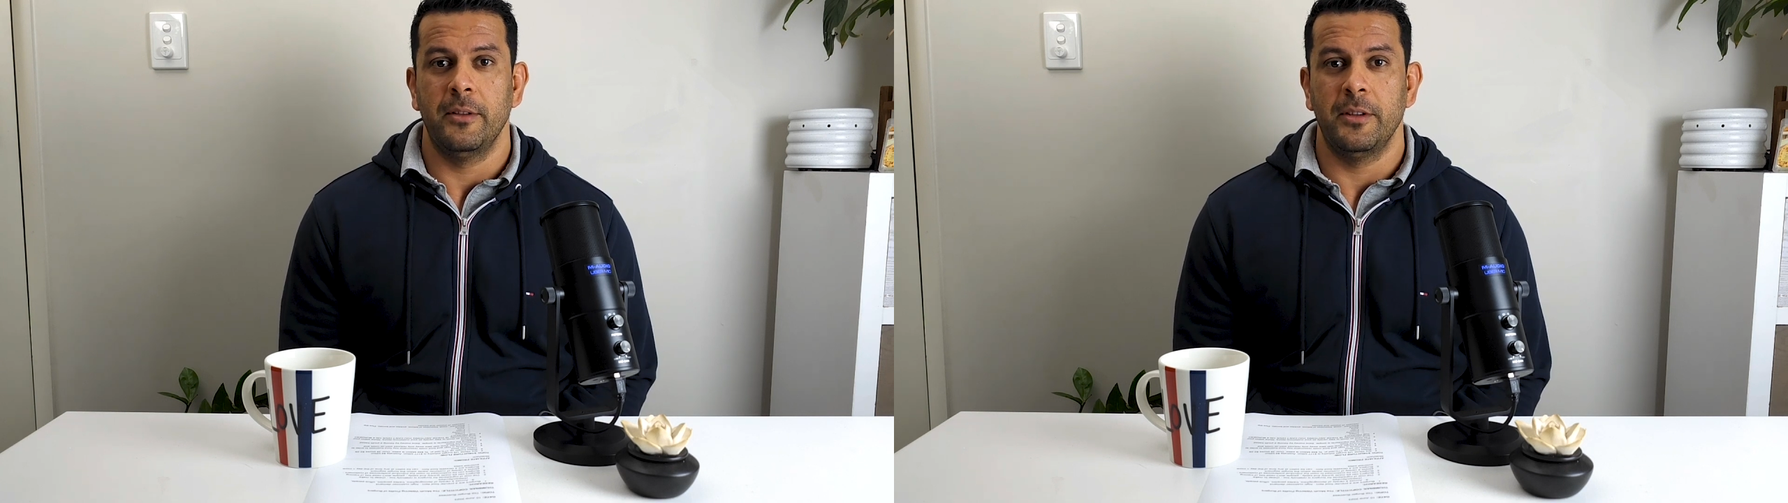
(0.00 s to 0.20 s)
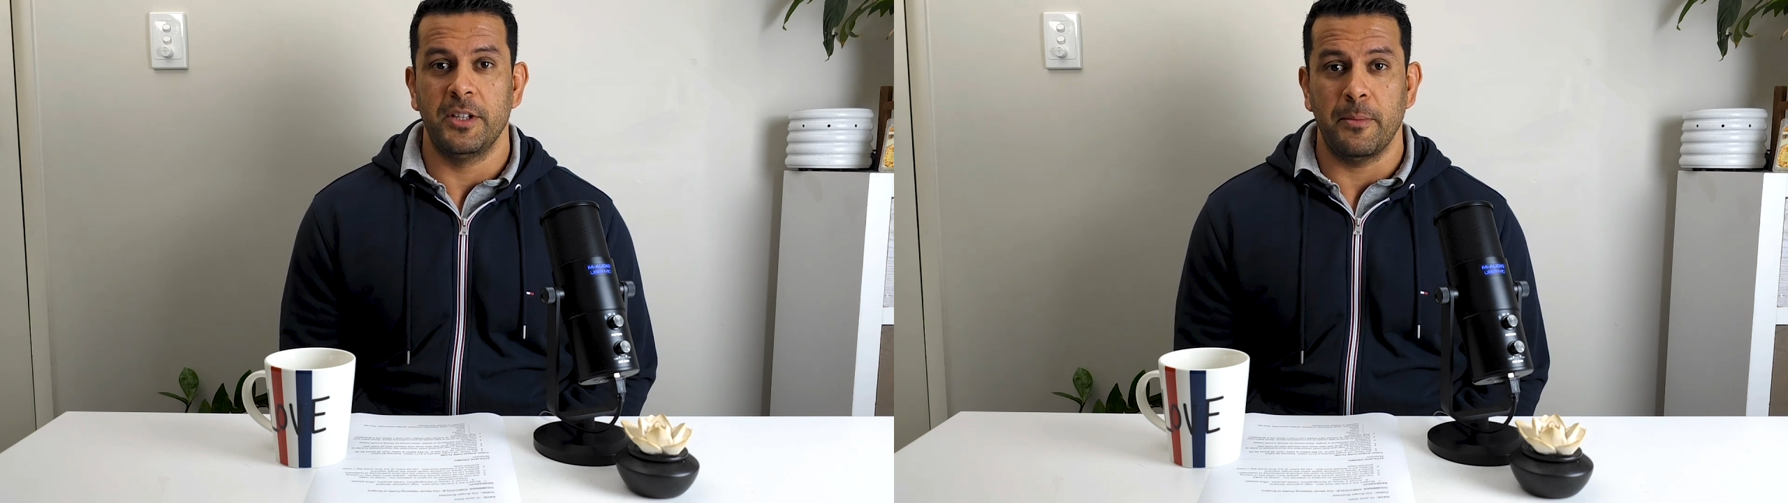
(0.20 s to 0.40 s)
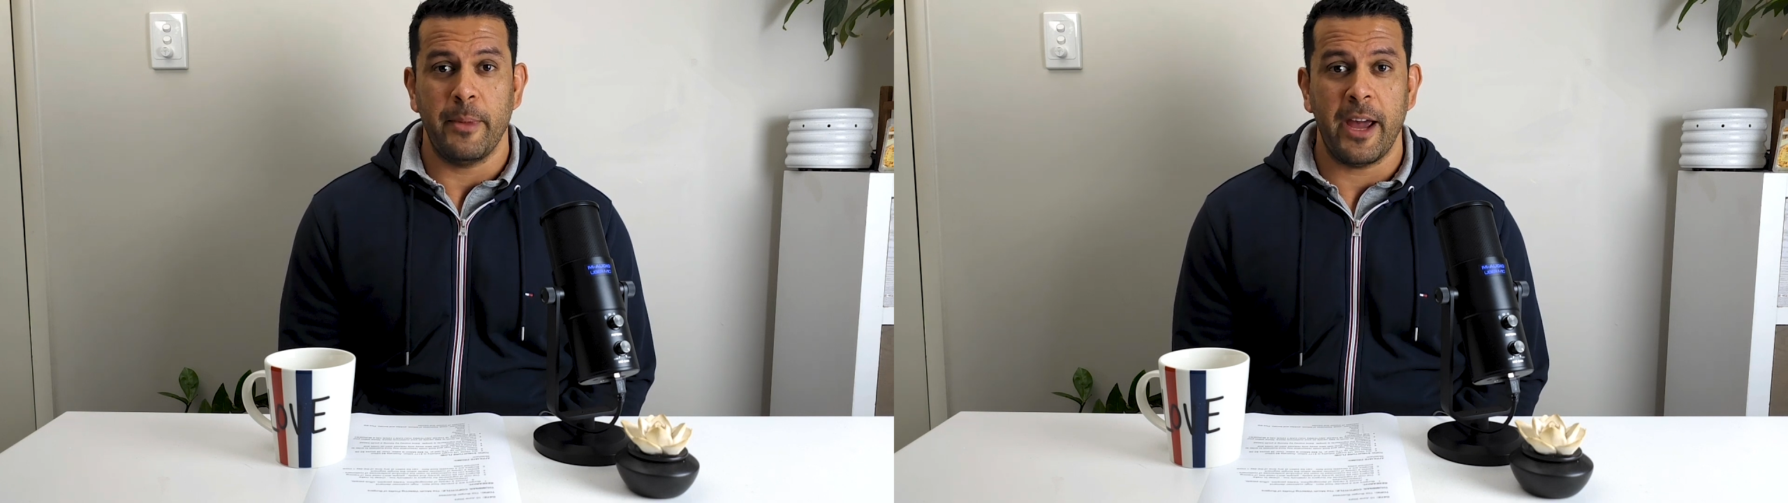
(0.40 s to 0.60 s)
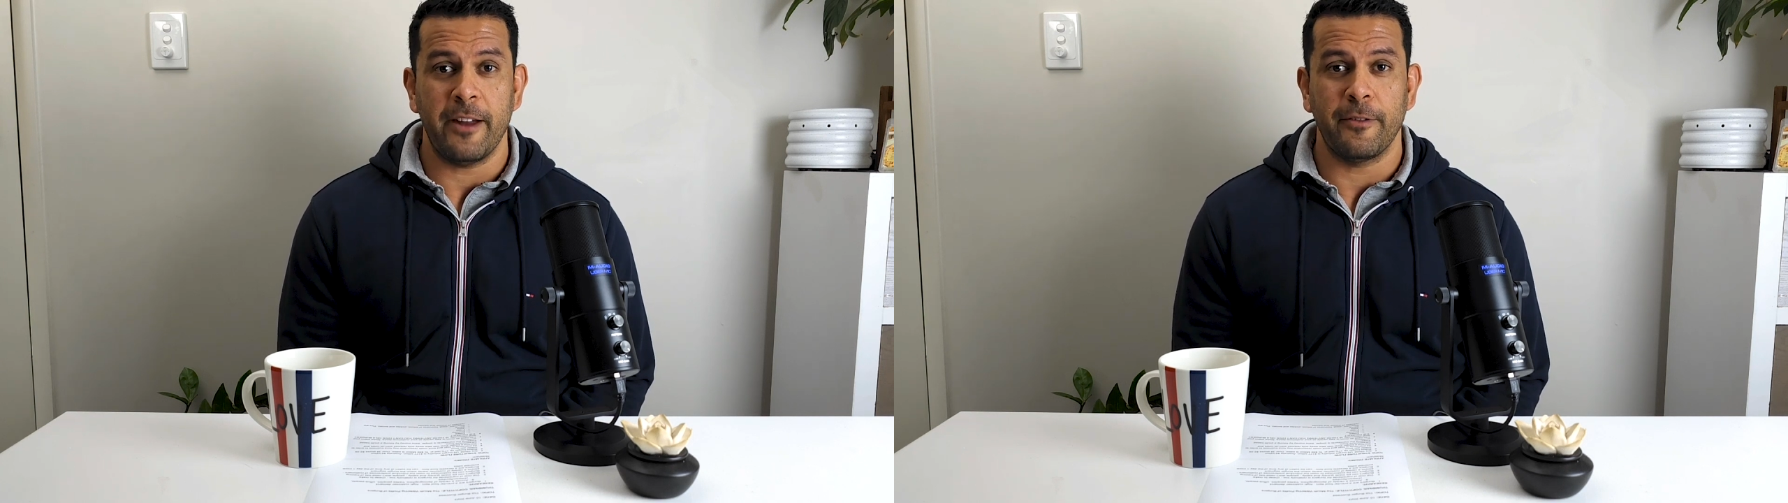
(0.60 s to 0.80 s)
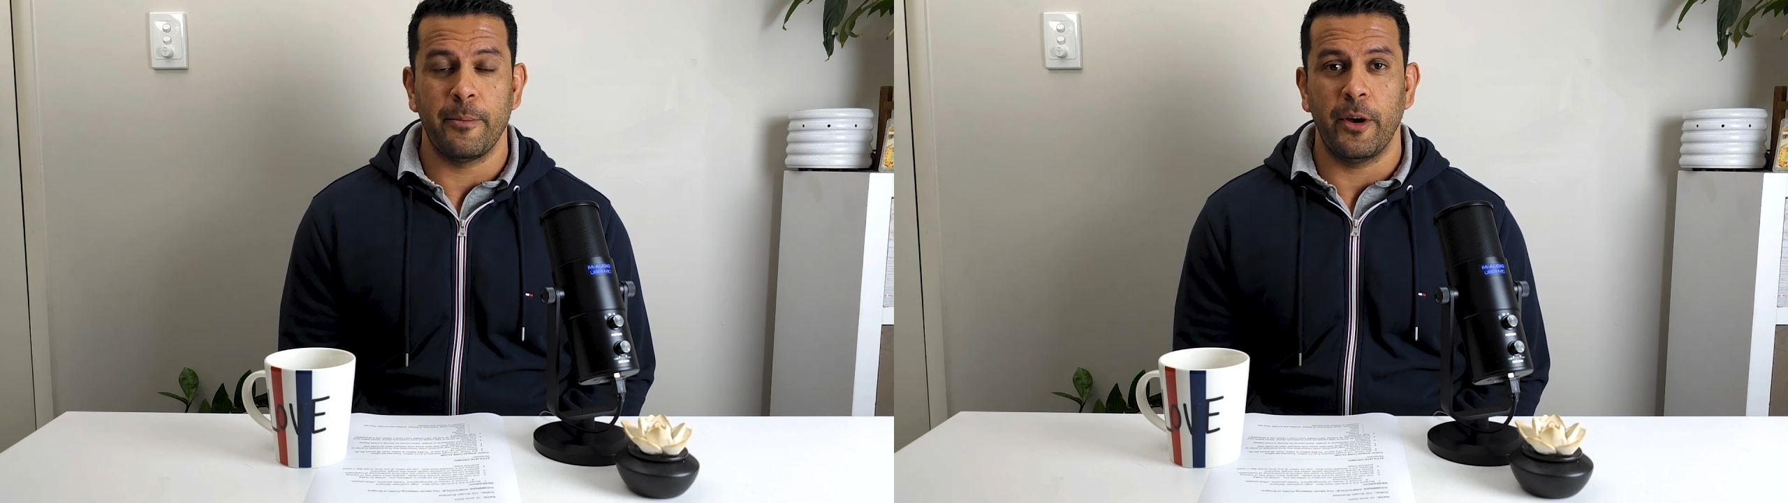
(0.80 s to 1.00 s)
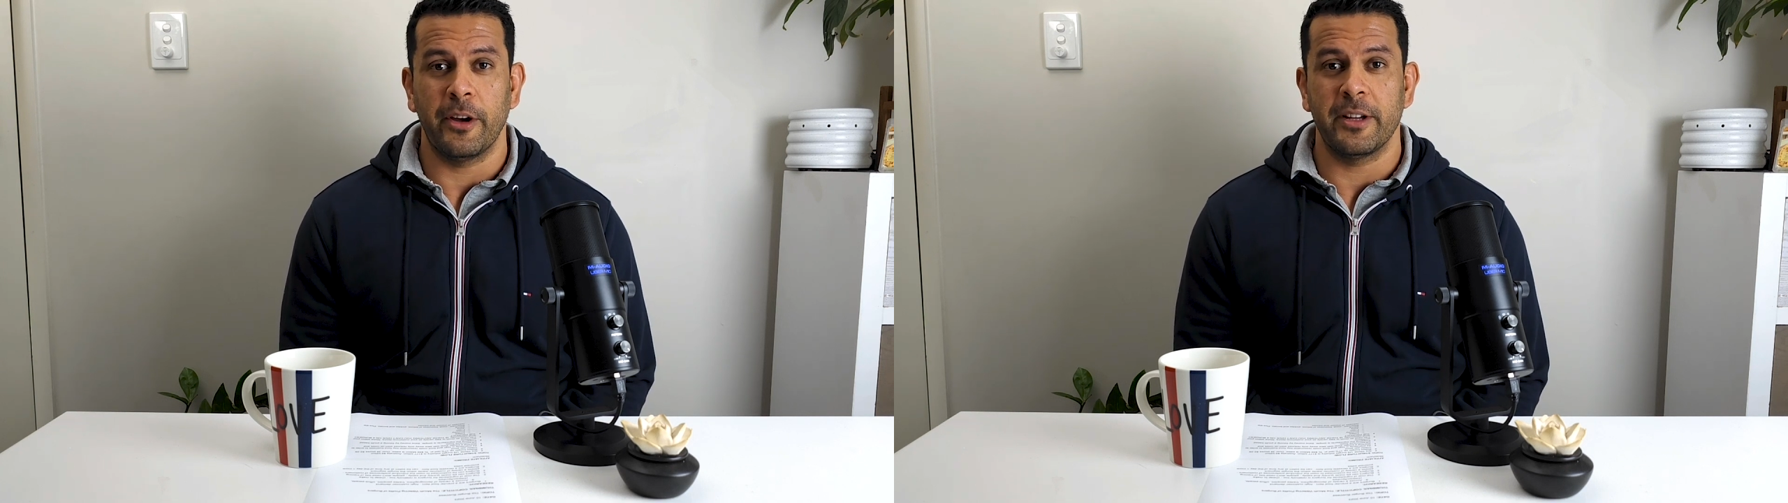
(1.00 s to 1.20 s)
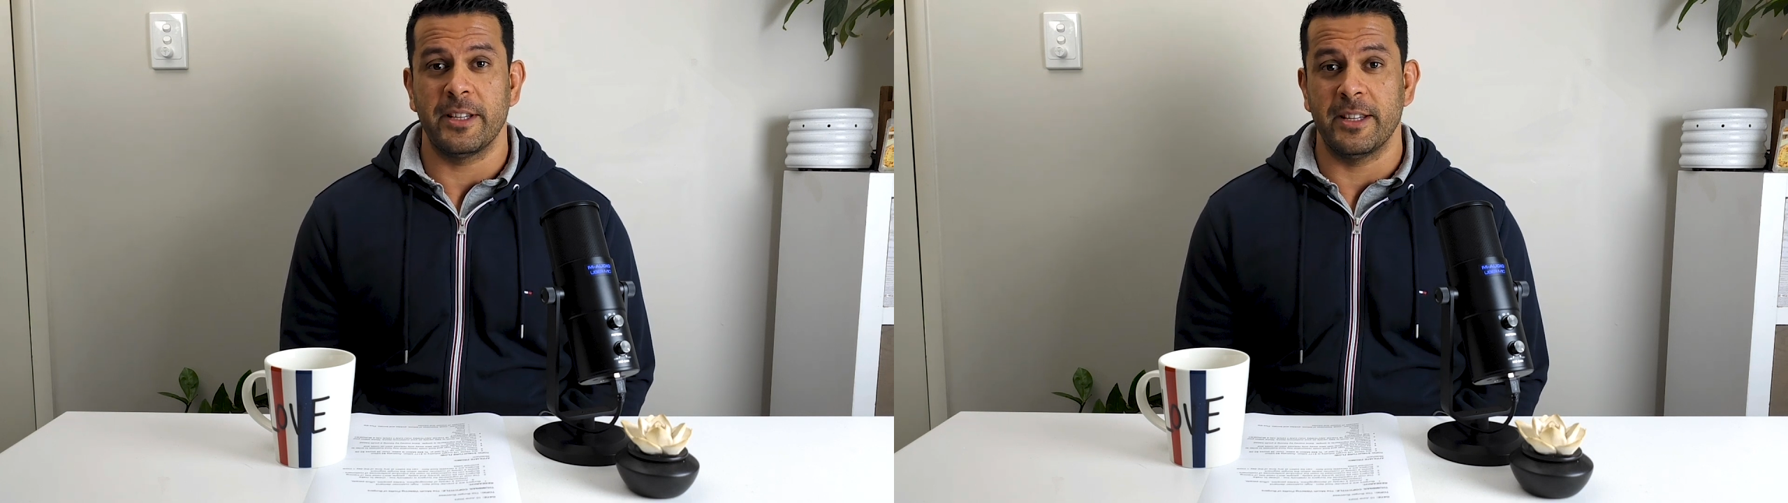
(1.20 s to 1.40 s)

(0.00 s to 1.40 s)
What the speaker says: The demand for burgers